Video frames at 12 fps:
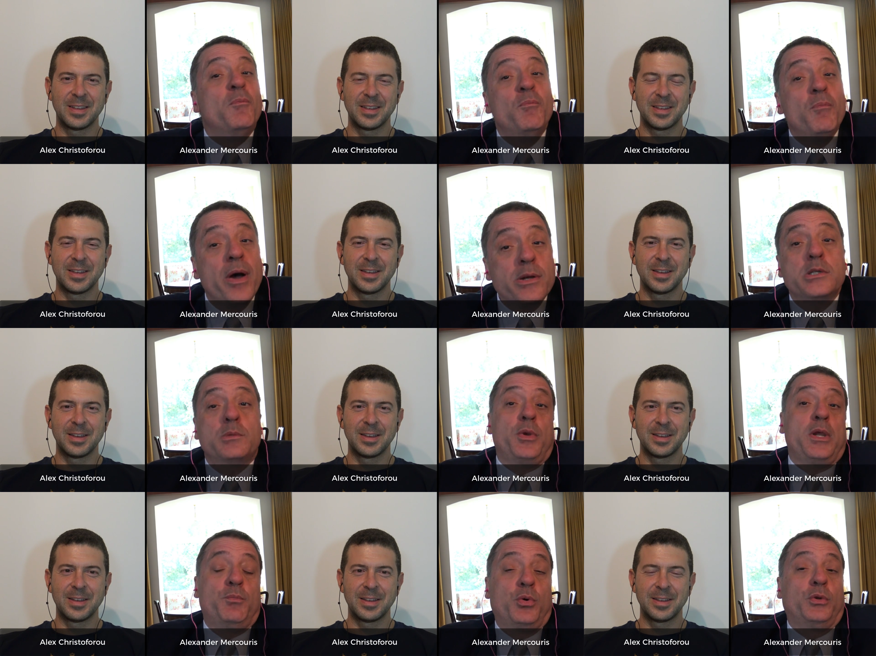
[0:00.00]

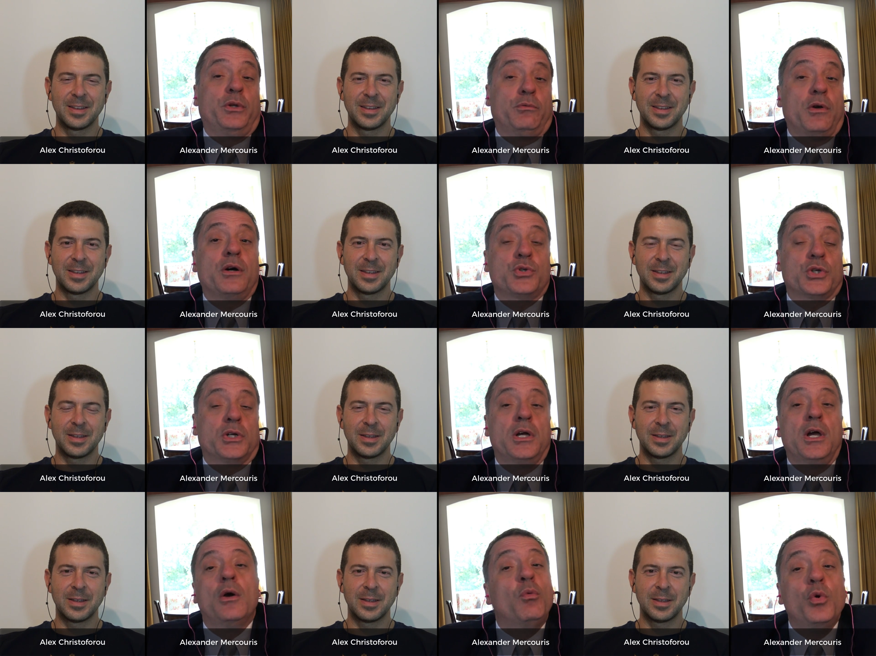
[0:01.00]
Speaker 1: in Russia
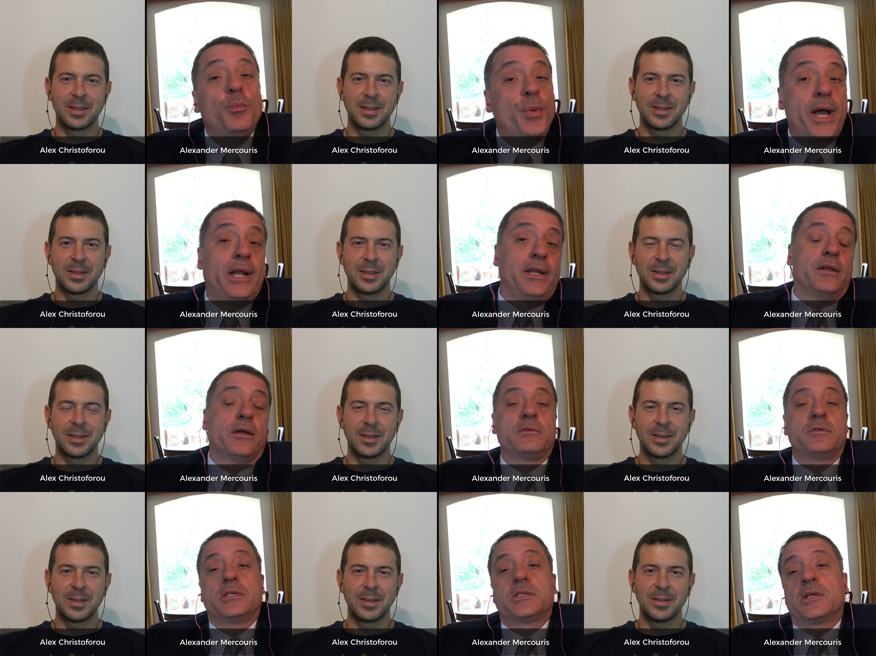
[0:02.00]
will barely
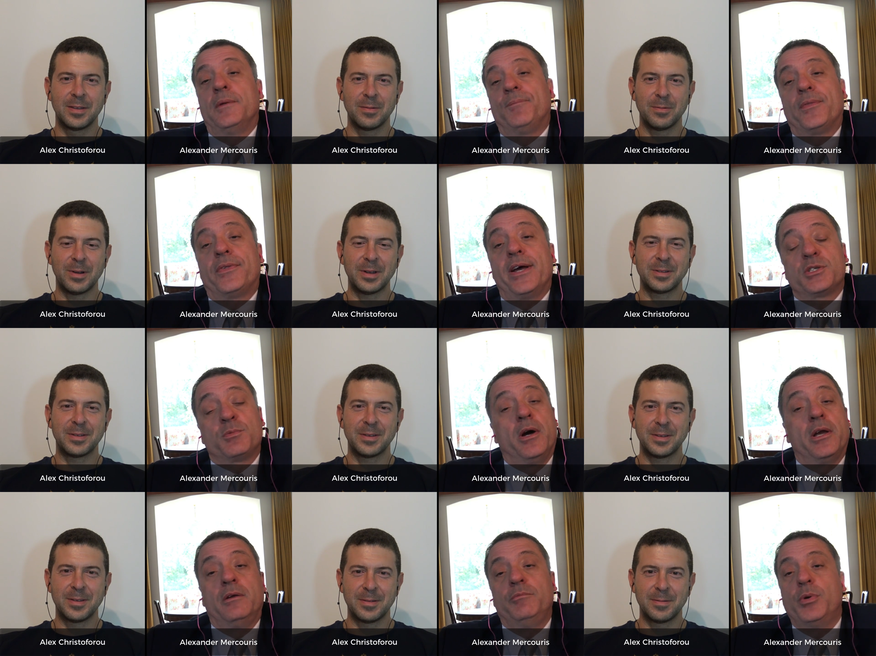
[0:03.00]
notice. That's
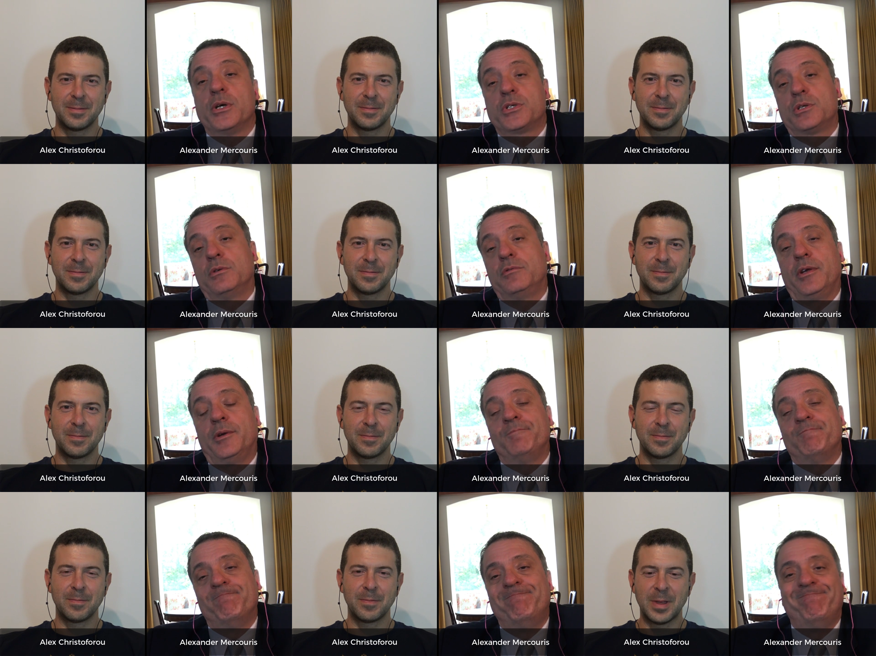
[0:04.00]
my own personal view.
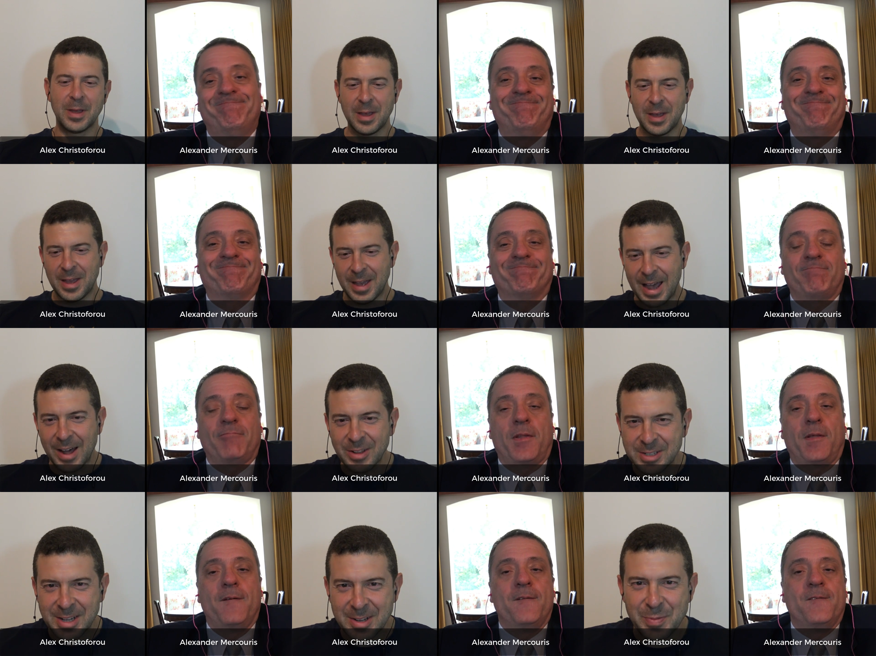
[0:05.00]

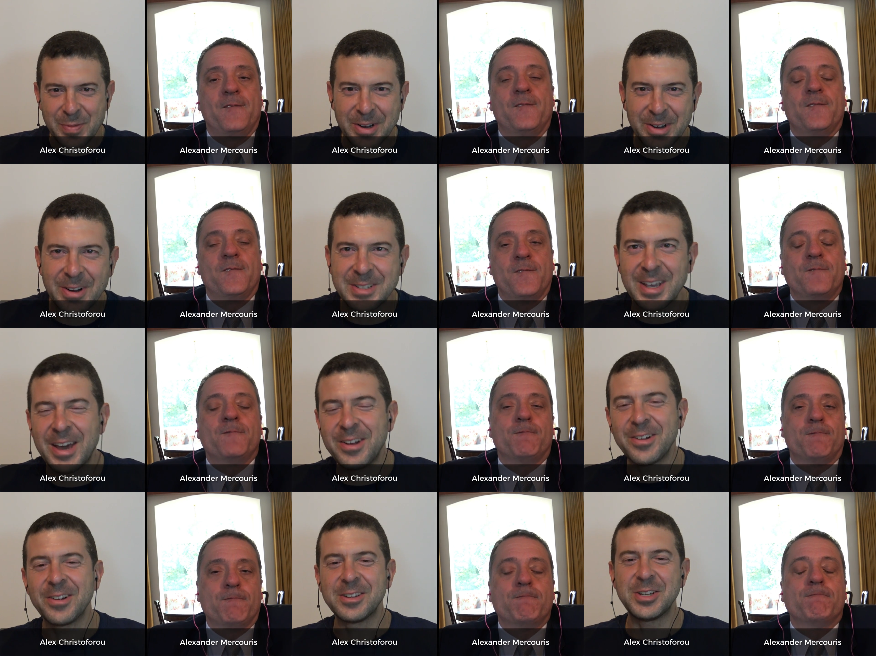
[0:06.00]
Speaker 2: Alexander Mercouris,
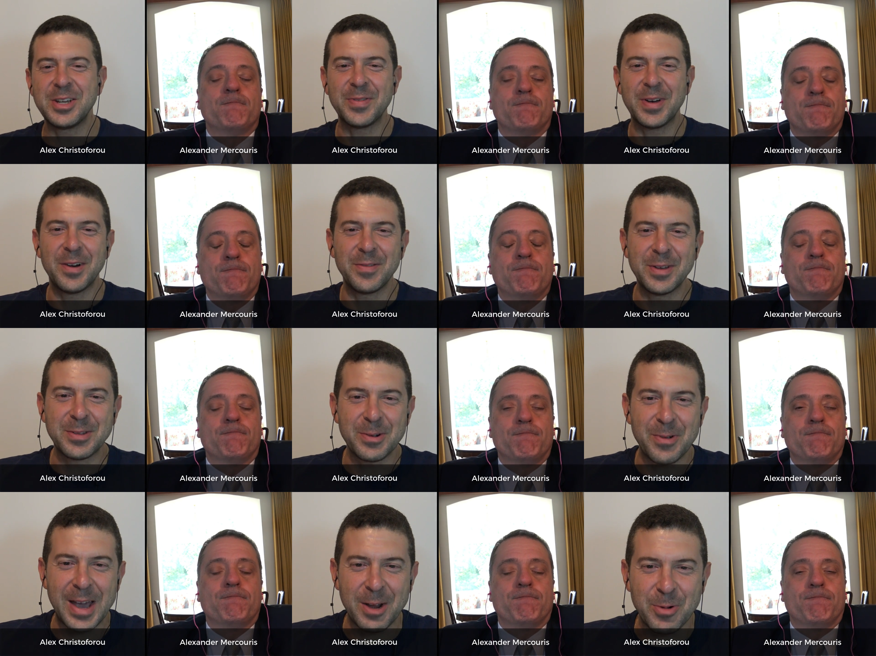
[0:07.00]
editor-in-chief of The
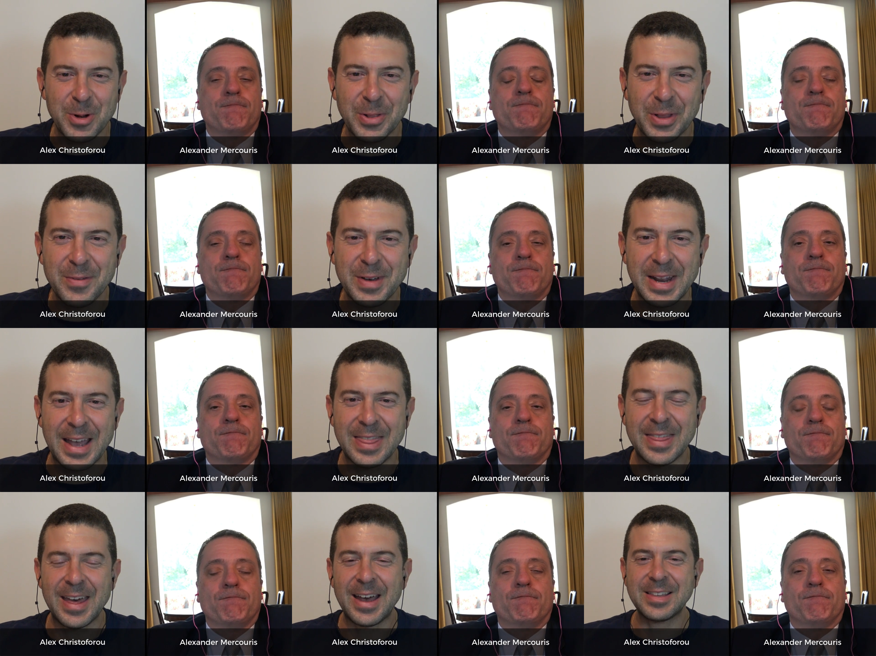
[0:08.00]
Duran. We'll leave it
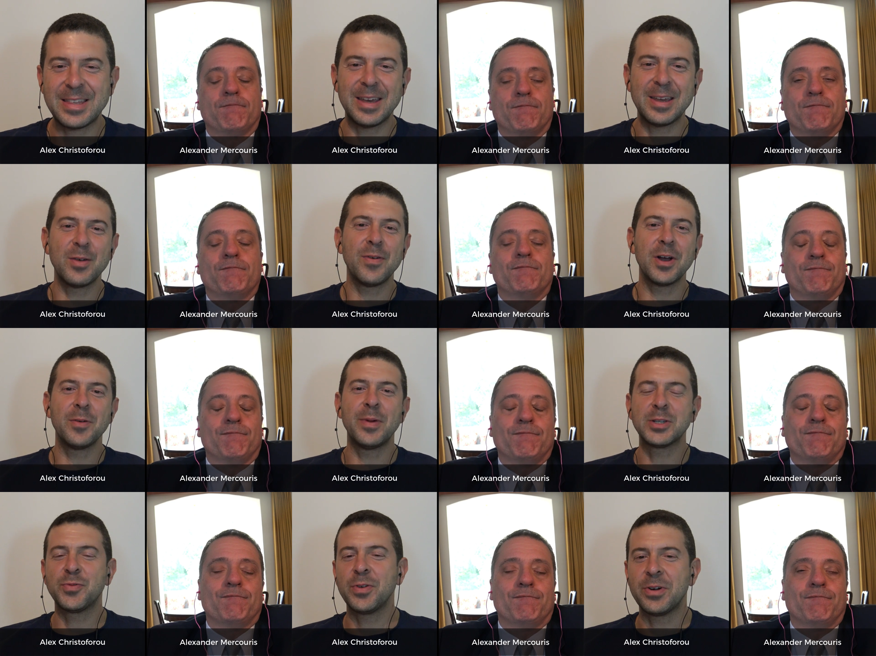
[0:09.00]
at that. Thank you very
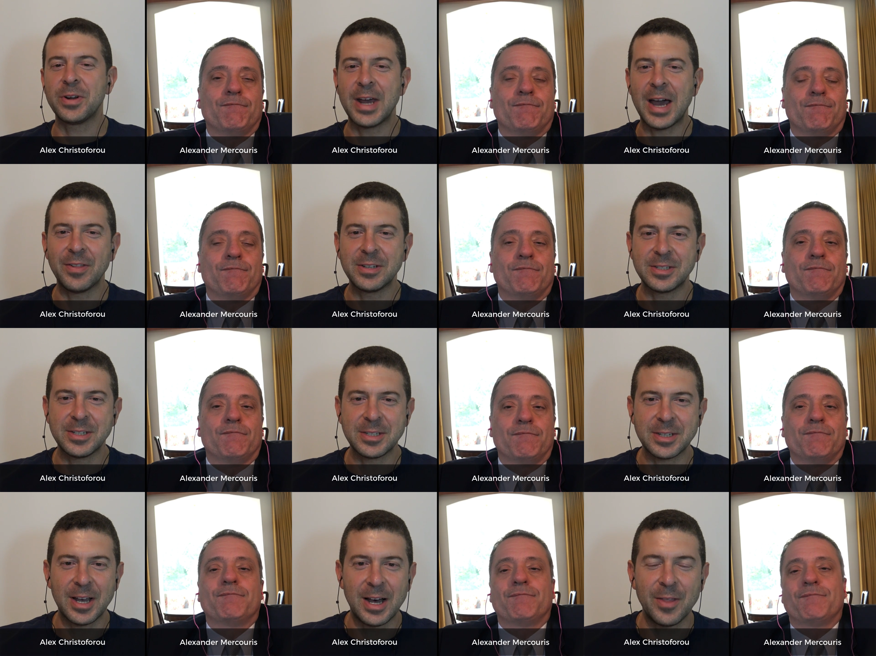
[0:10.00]
much for your
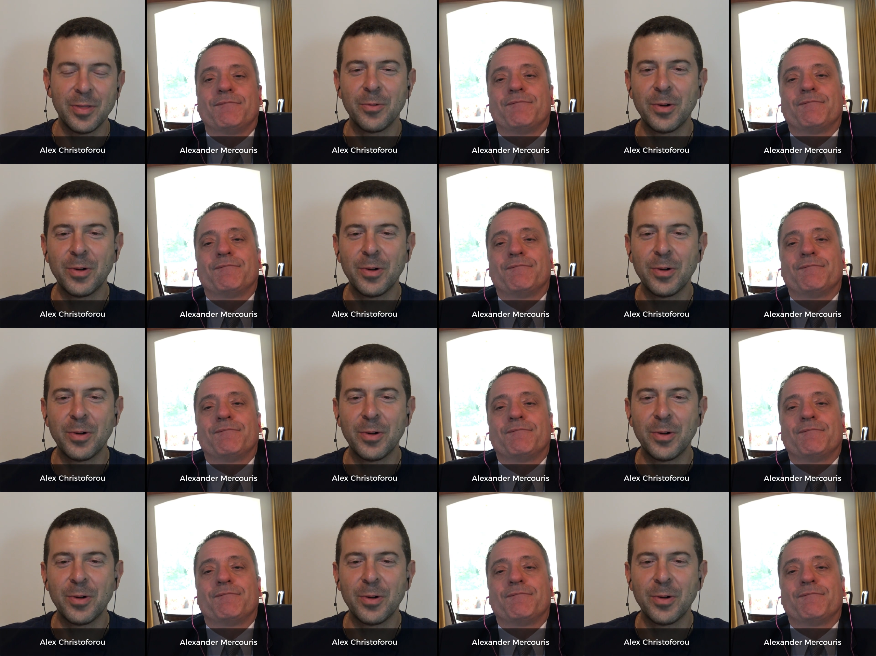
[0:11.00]
analysis on the